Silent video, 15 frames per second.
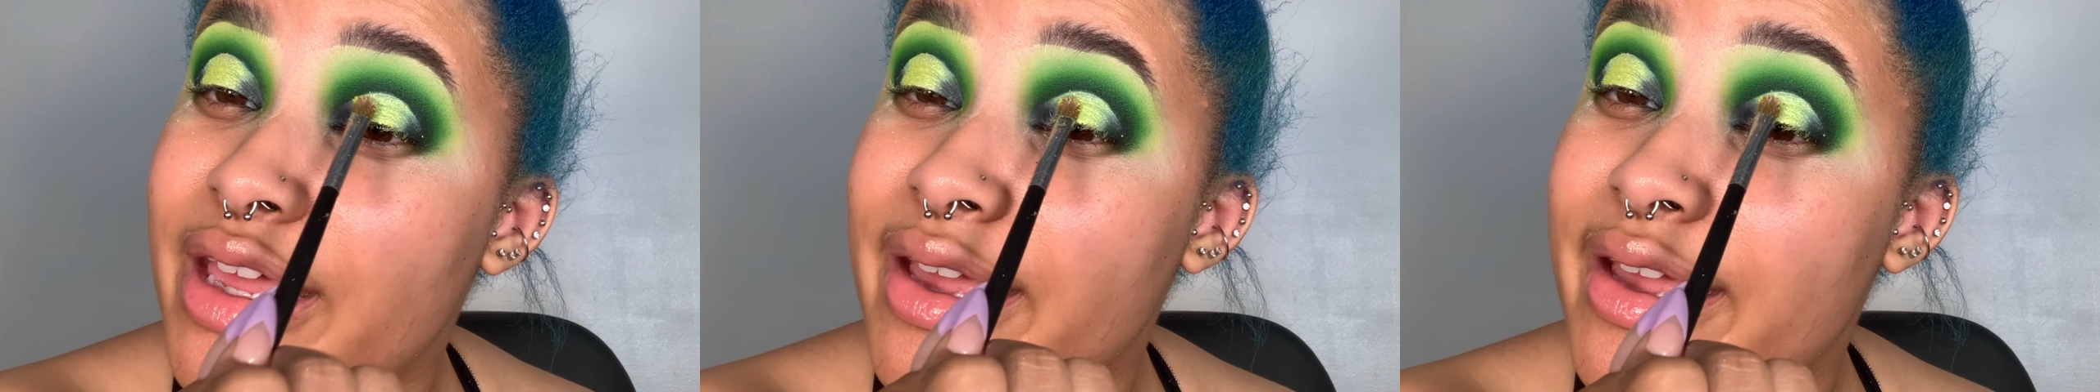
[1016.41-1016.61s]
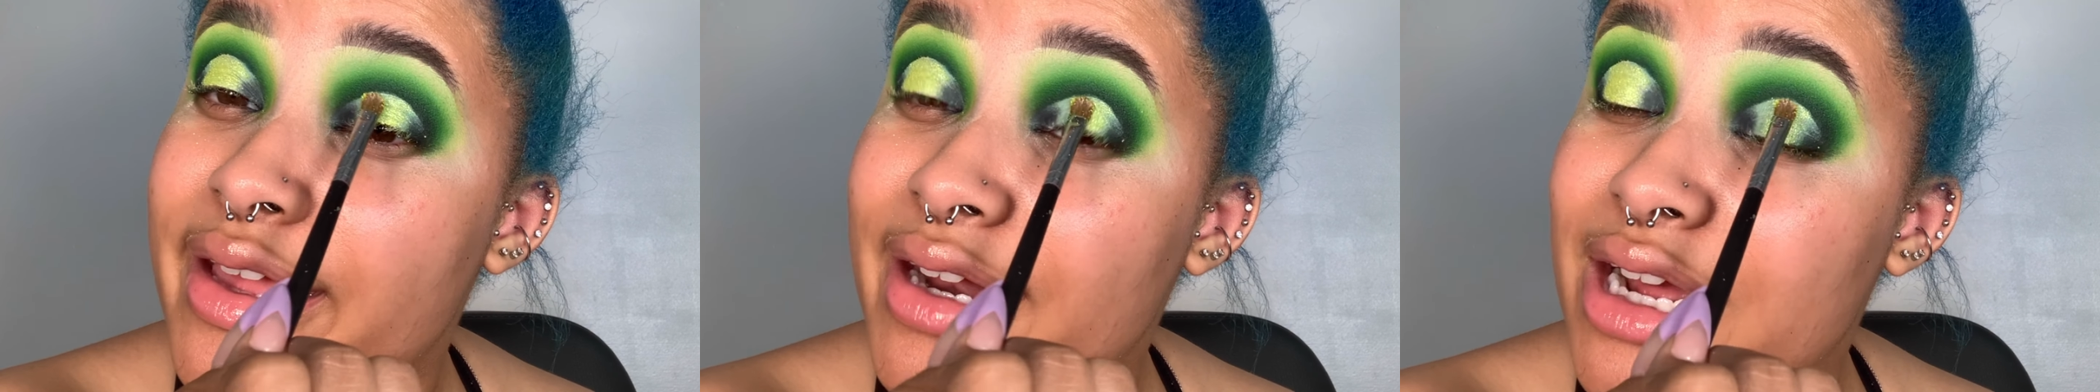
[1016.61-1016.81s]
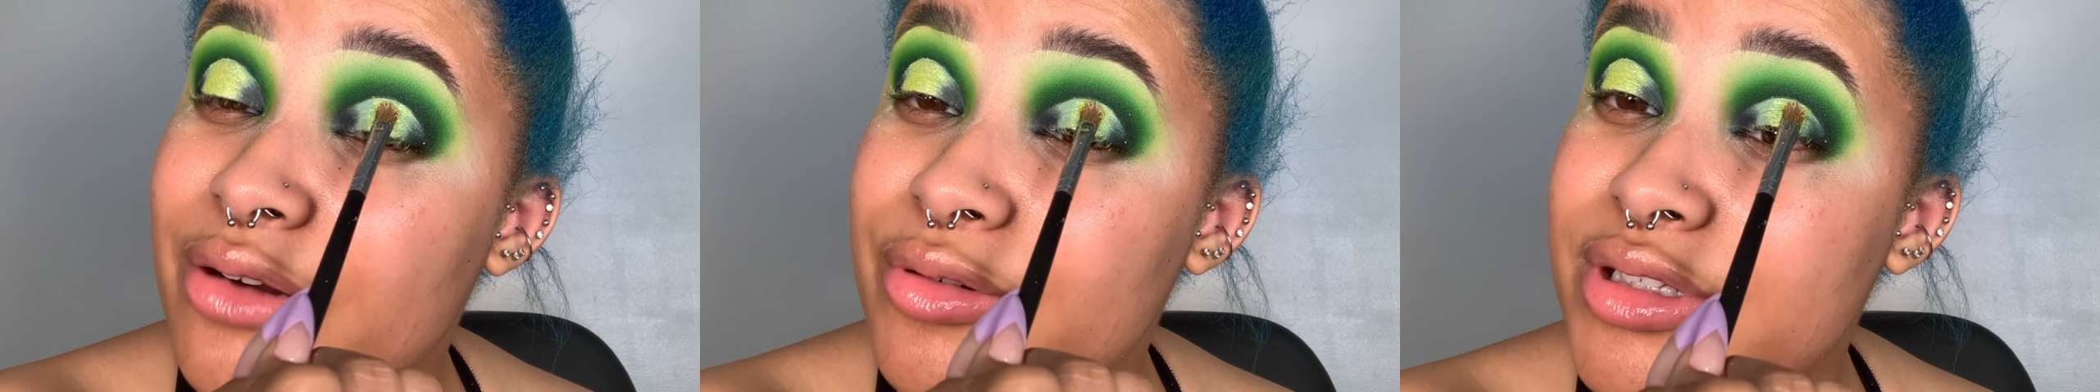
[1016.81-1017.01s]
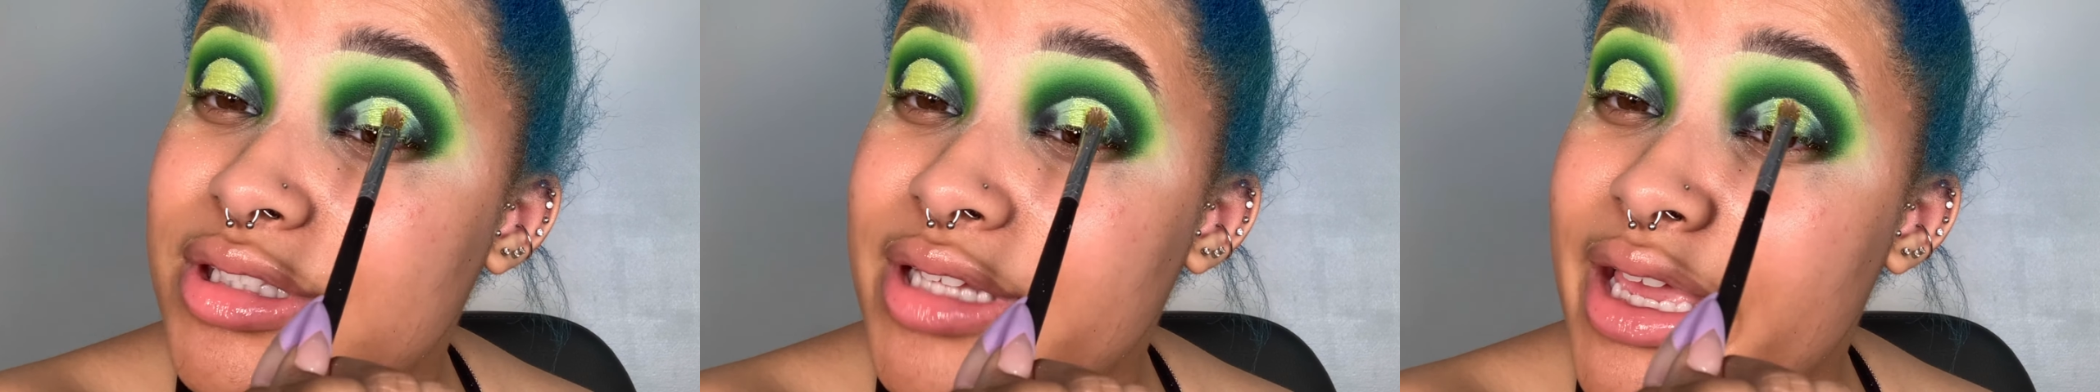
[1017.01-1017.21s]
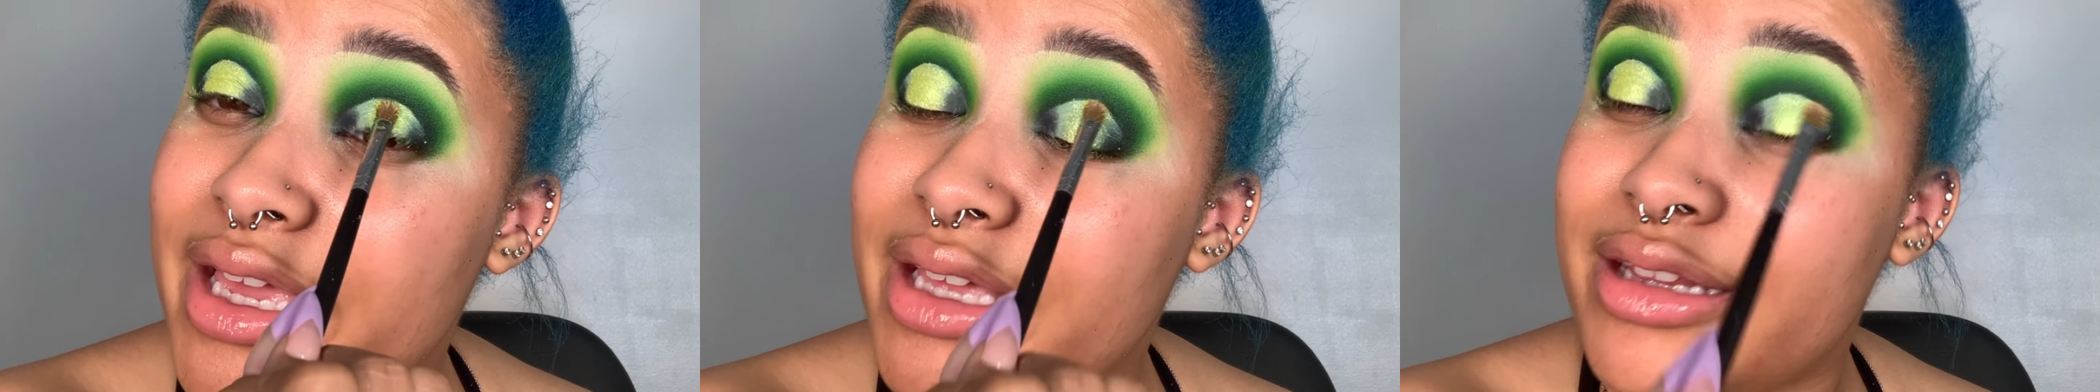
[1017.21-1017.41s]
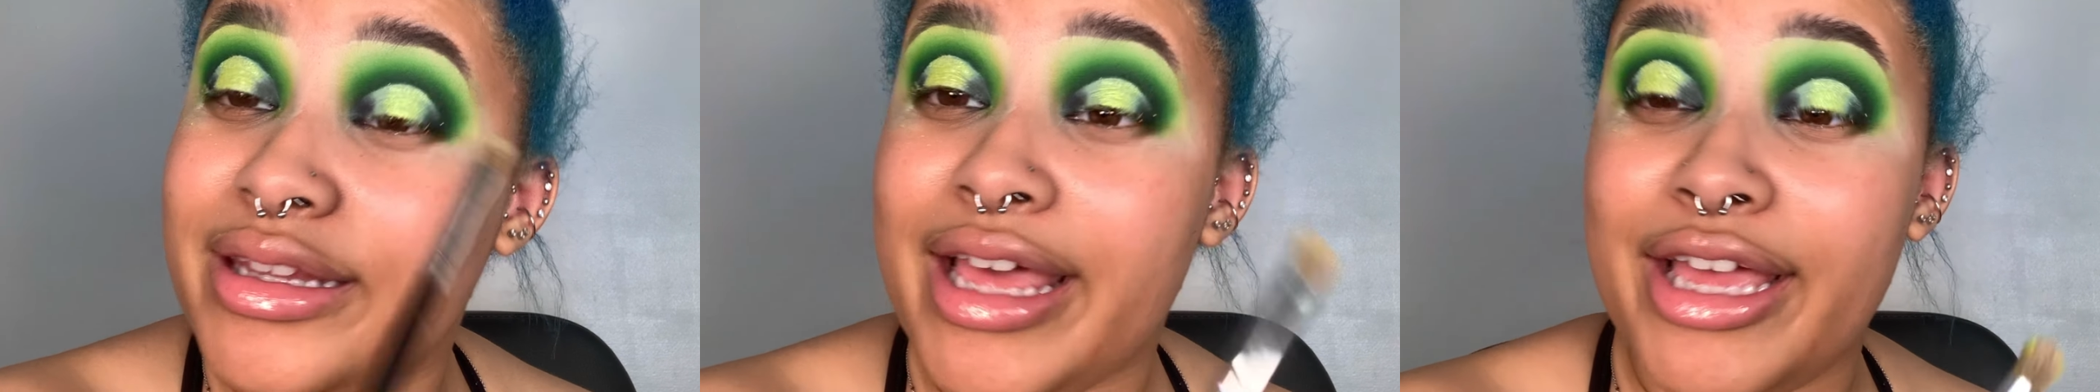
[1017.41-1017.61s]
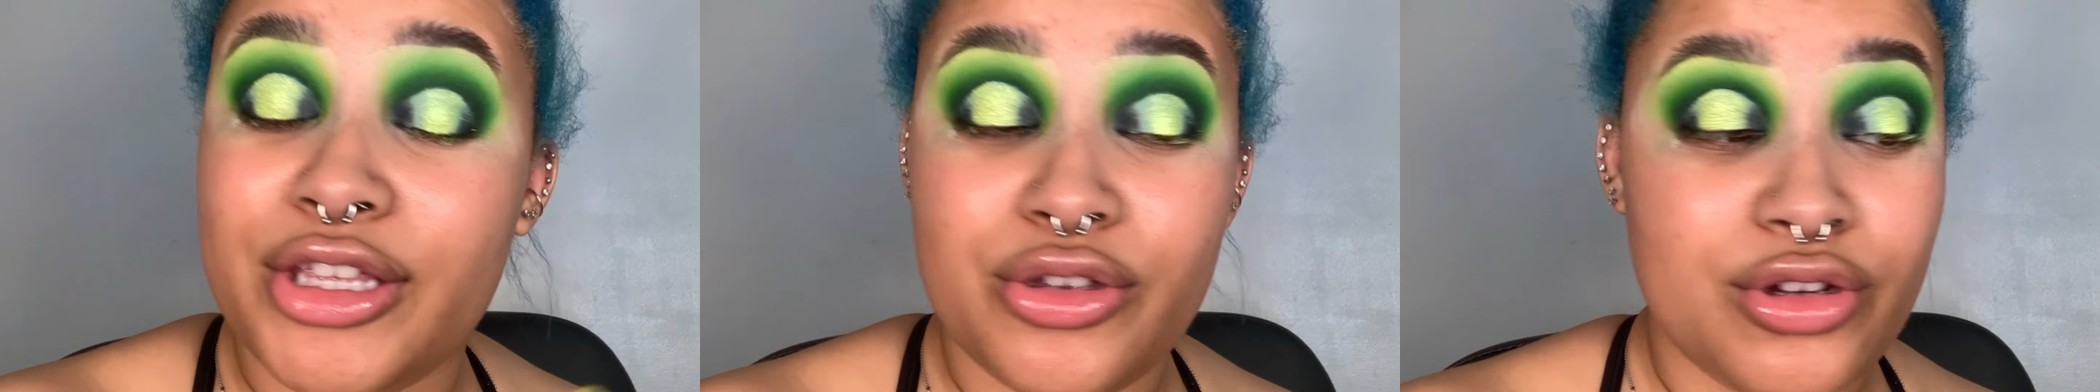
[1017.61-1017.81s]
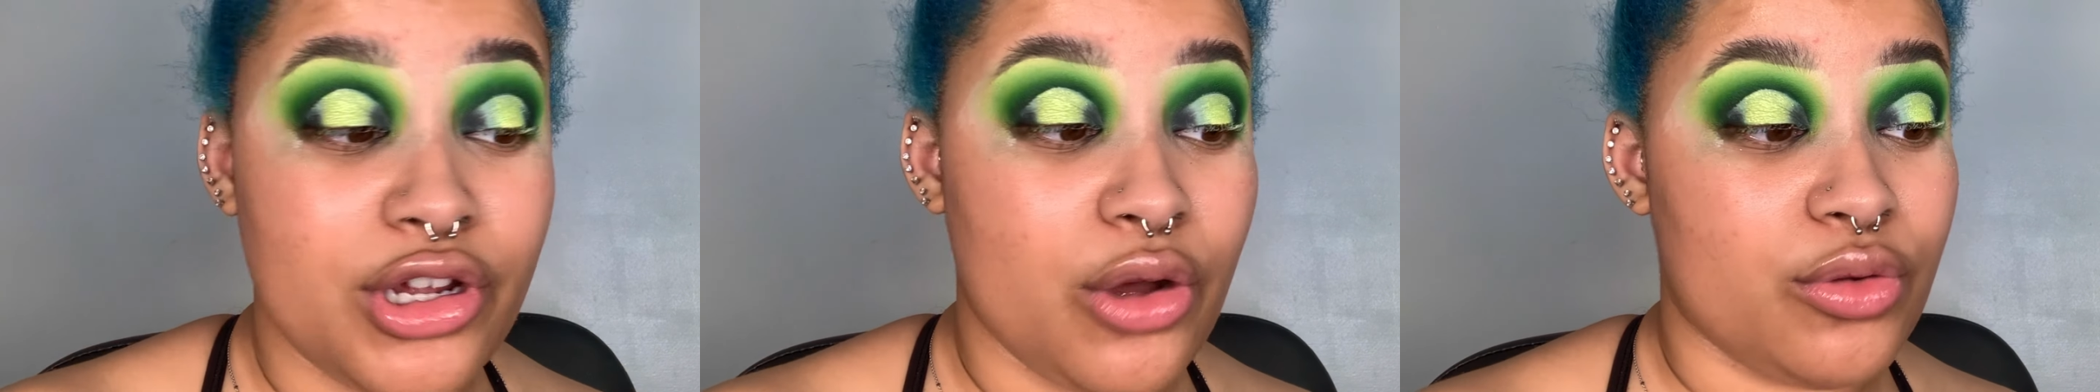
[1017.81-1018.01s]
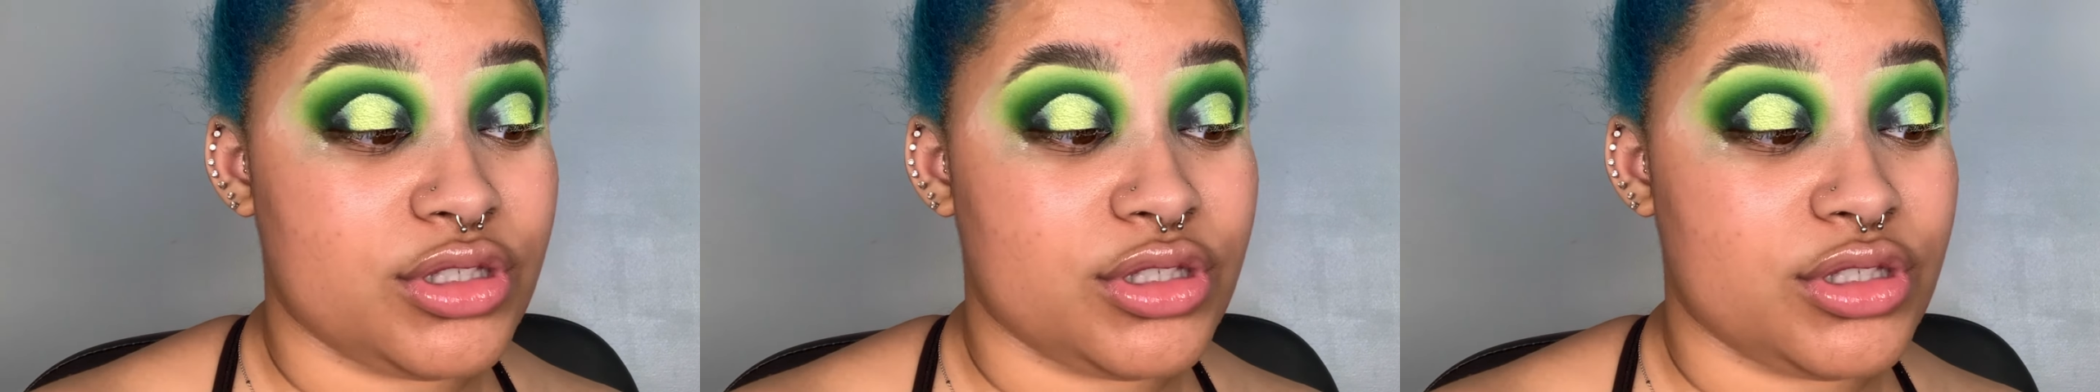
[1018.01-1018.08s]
and I was saying that, you know,